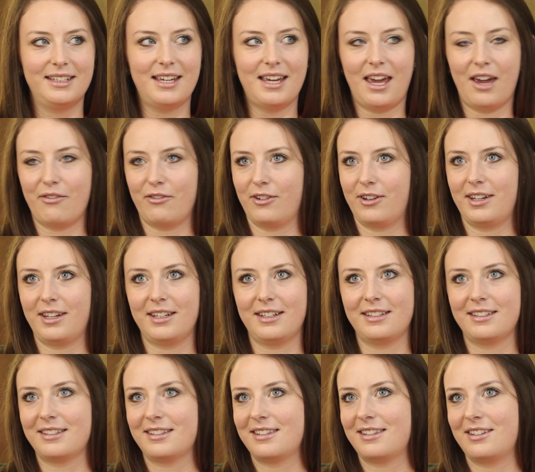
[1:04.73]

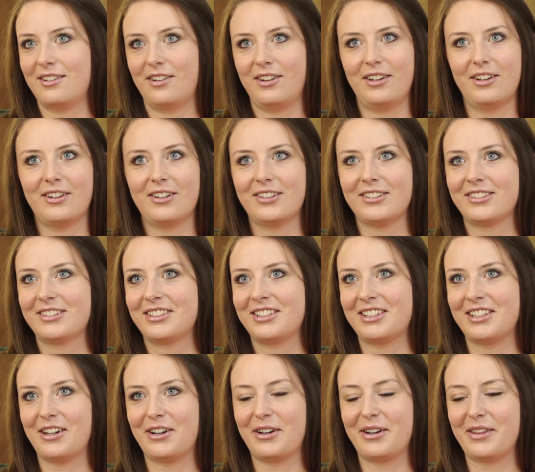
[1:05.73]
African cereal.
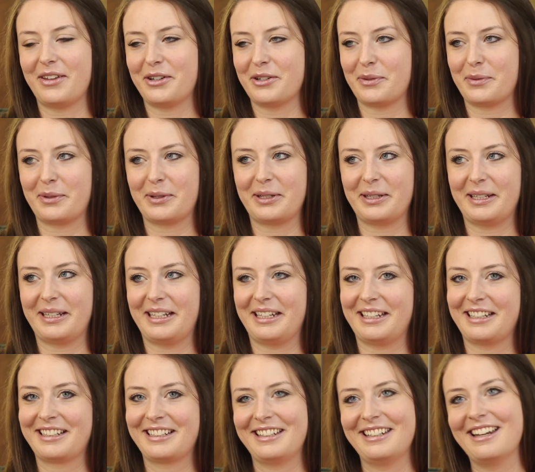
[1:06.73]
So there's
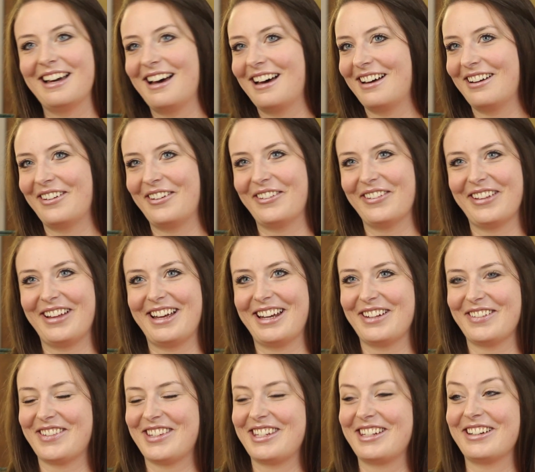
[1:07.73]
really not a whole lot
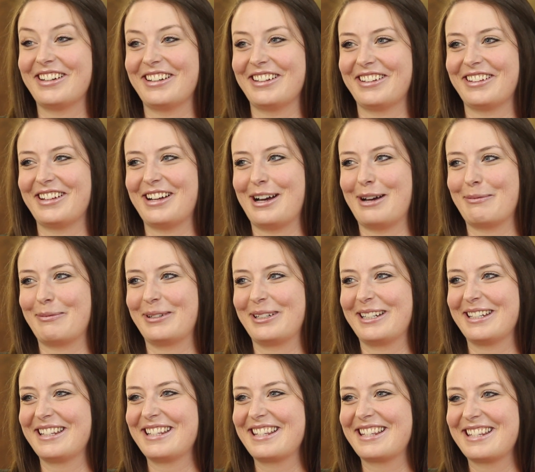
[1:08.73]
of cereal
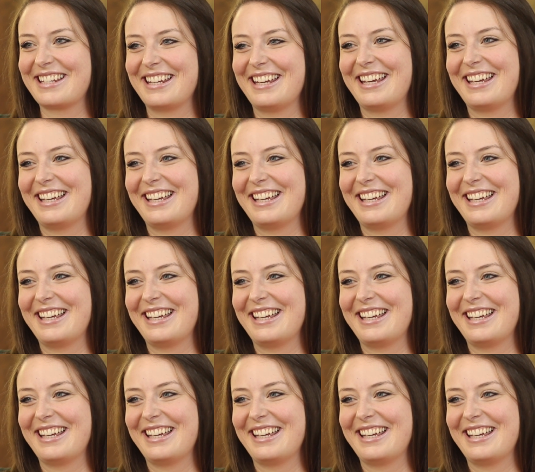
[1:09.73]
options.